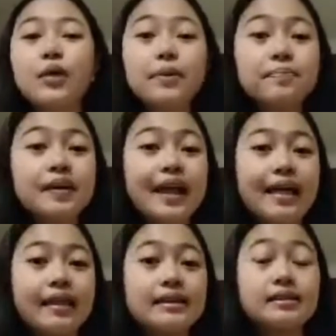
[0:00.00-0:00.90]
Unripe
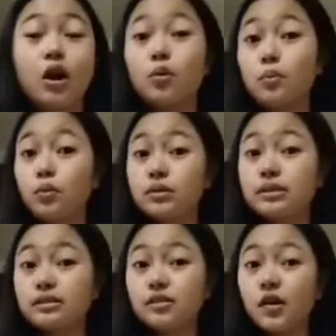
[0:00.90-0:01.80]
bananas are
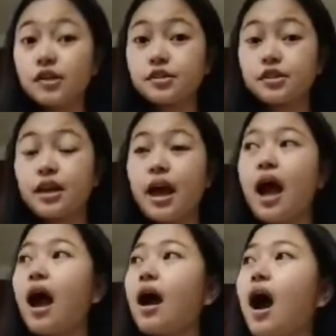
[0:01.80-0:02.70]
mostly
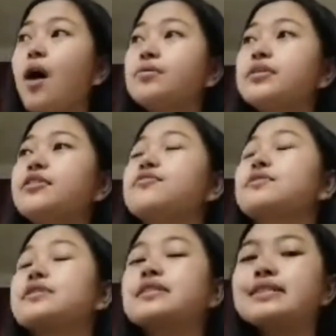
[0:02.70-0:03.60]
starch,
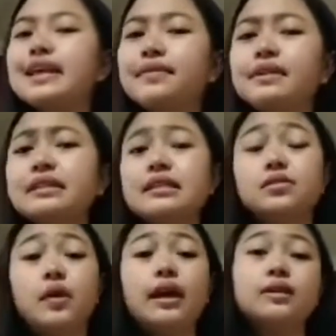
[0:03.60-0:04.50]
accounting for
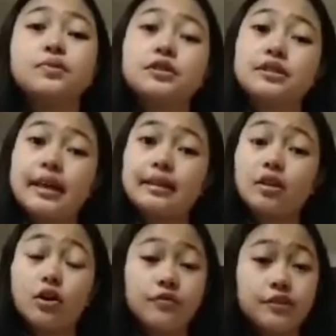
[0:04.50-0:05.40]
70 to
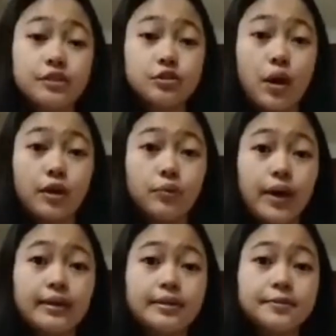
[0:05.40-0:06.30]
80% of their
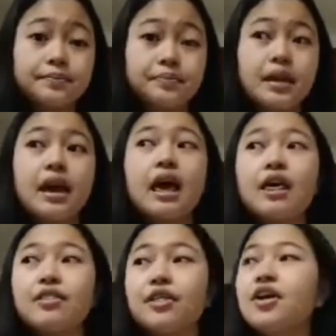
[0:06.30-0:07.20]
dry weight.
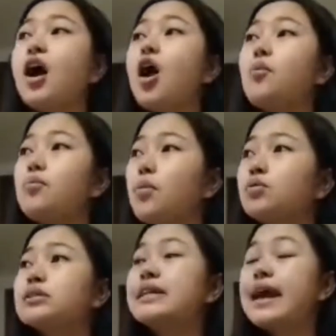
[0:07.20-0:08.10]
They are
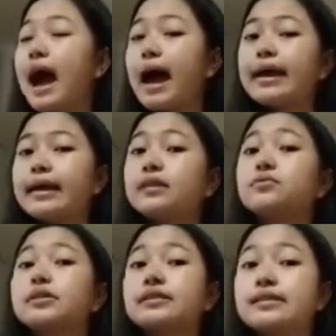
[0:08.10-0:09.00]
mostly high
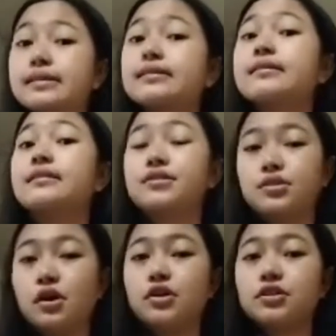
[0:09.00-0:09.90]
in
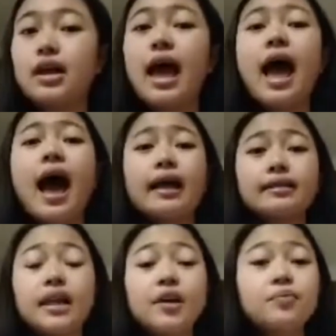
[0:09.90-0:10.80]
resistant starch,
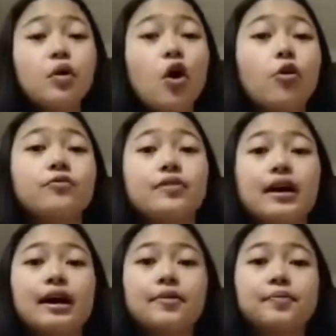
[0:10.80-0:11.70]
a type of